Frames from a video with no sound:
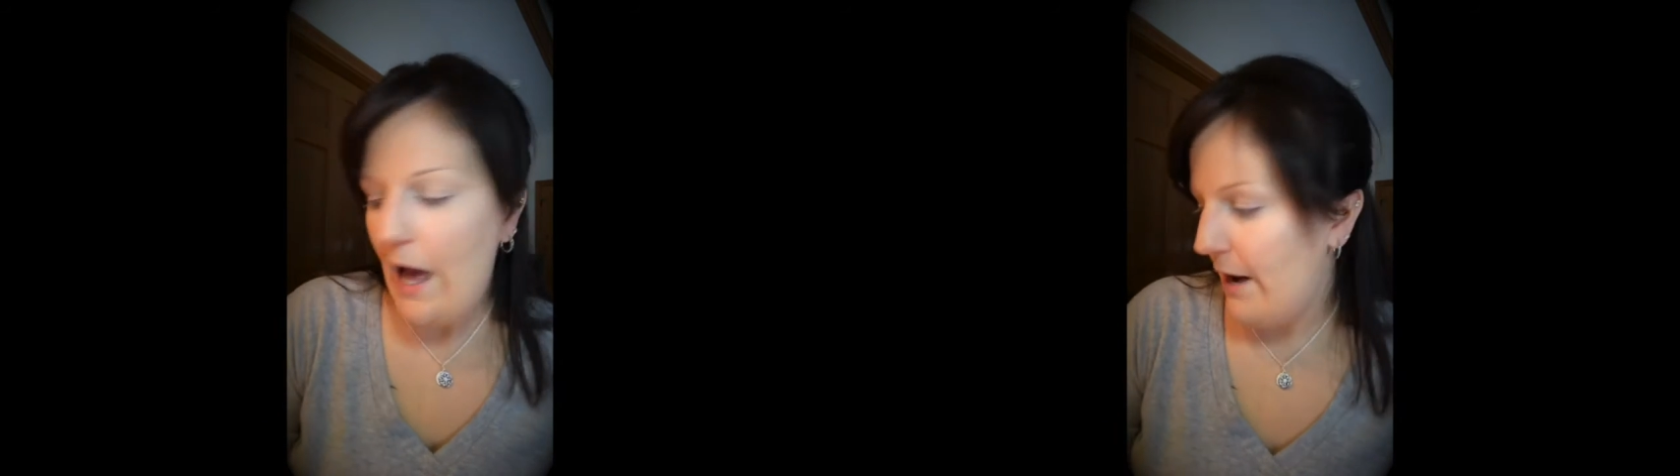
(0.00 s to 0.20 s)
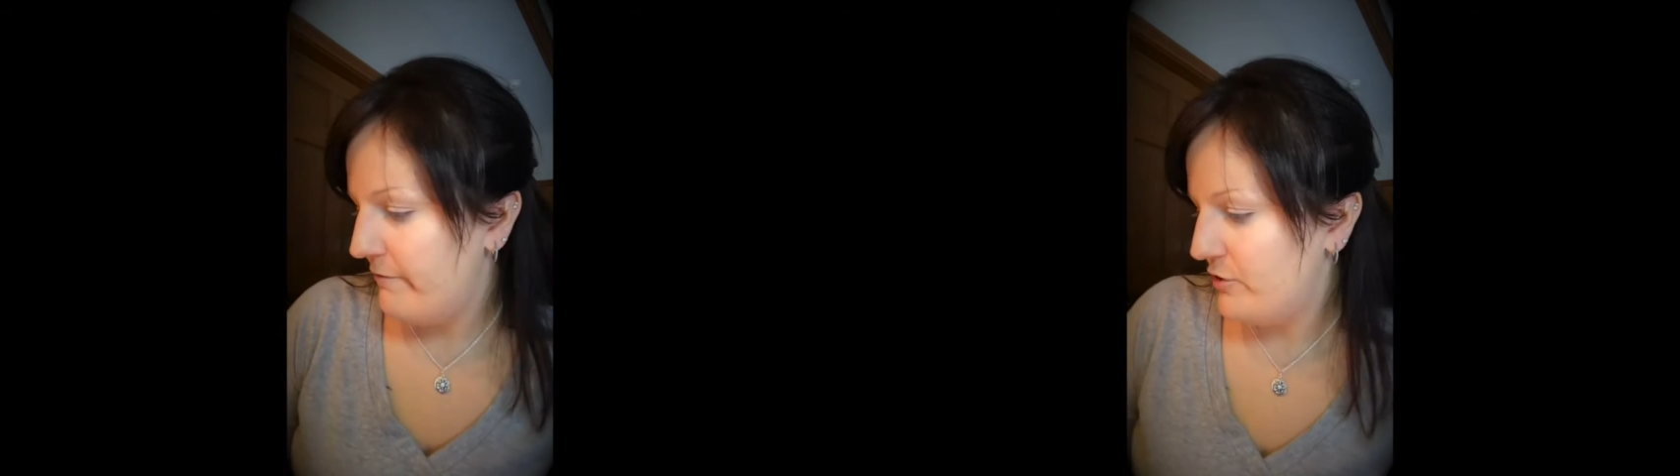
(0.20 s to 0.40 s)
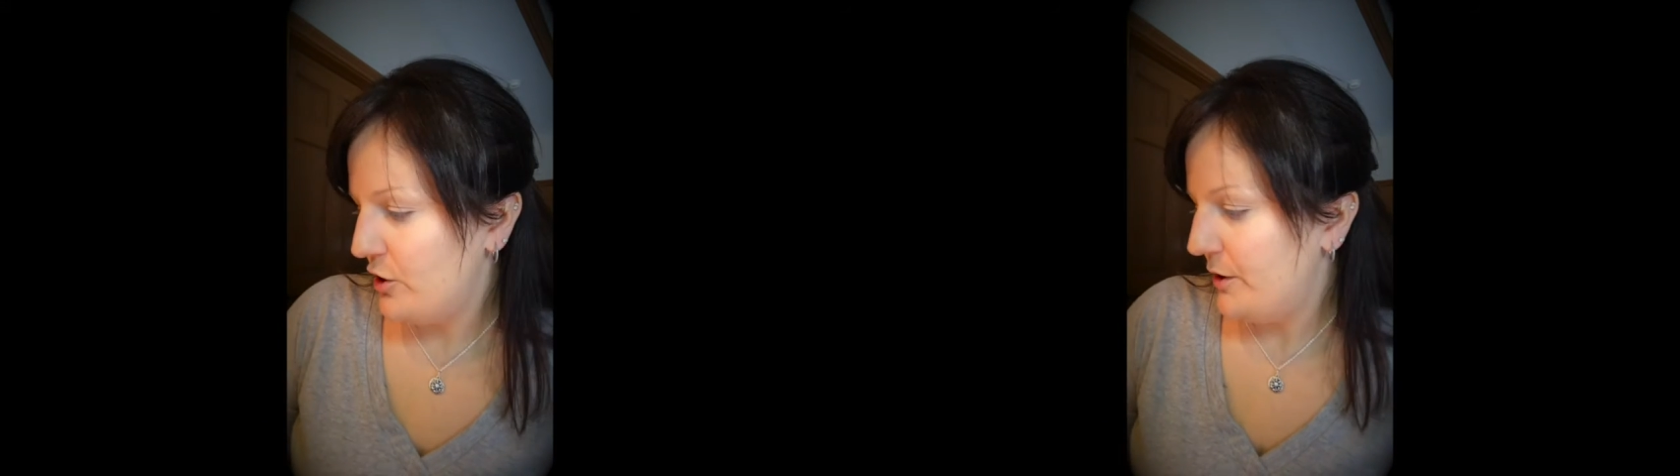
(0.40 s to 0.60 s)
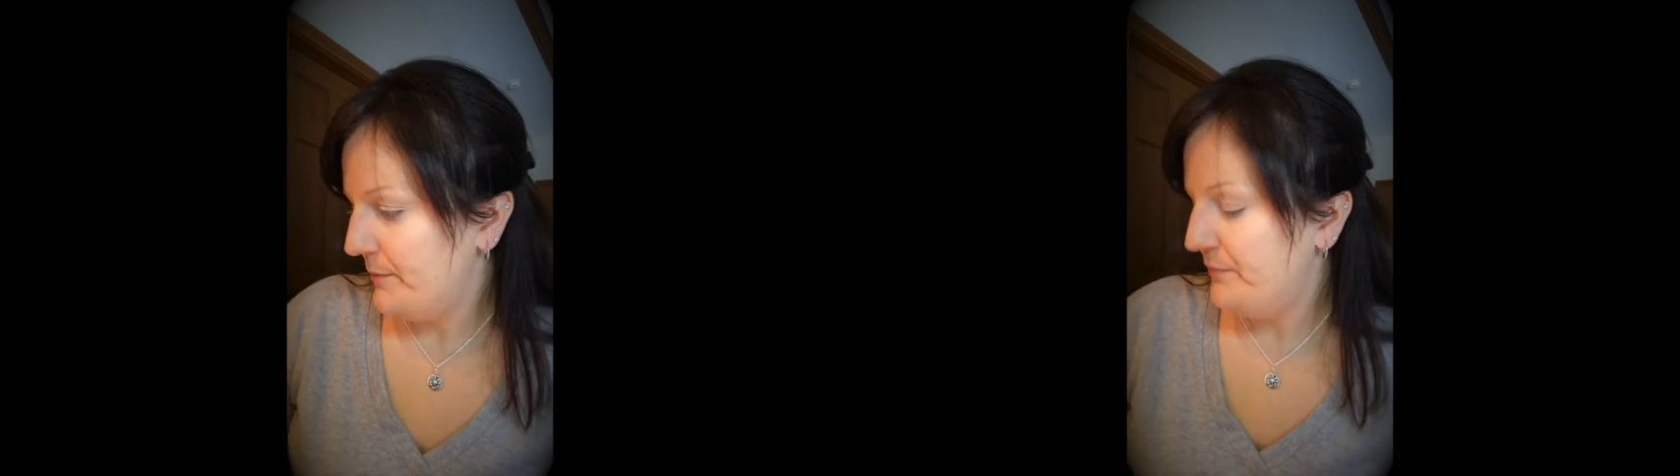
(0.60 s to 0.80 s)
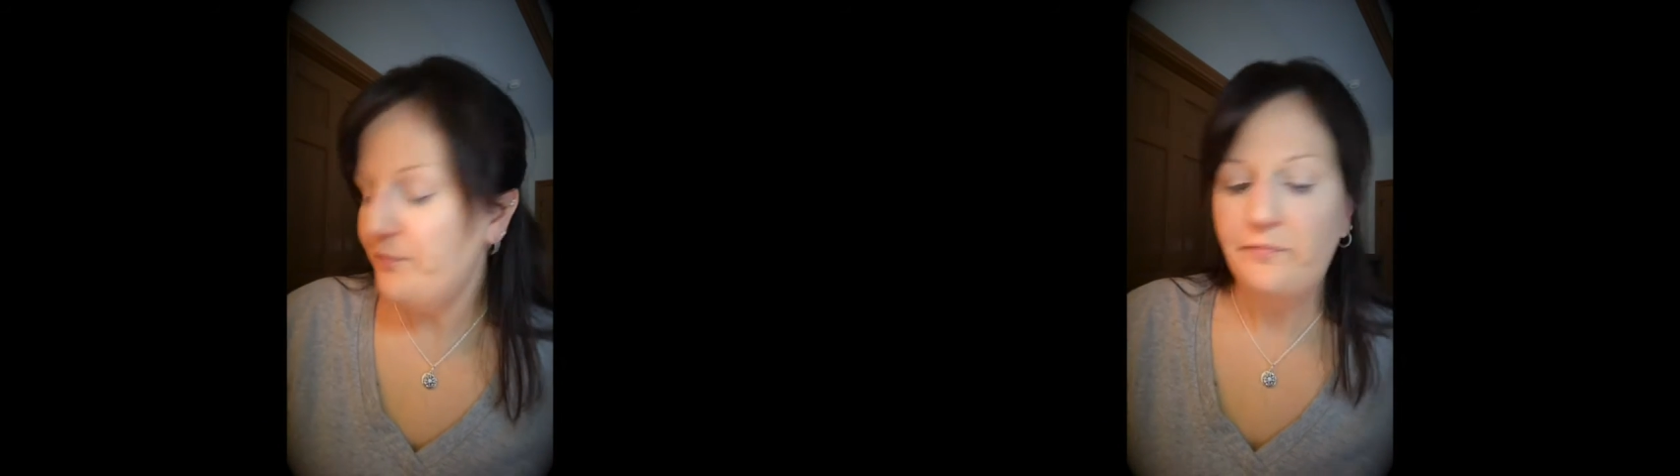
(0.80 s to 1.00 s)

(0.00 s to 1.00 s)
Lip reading: after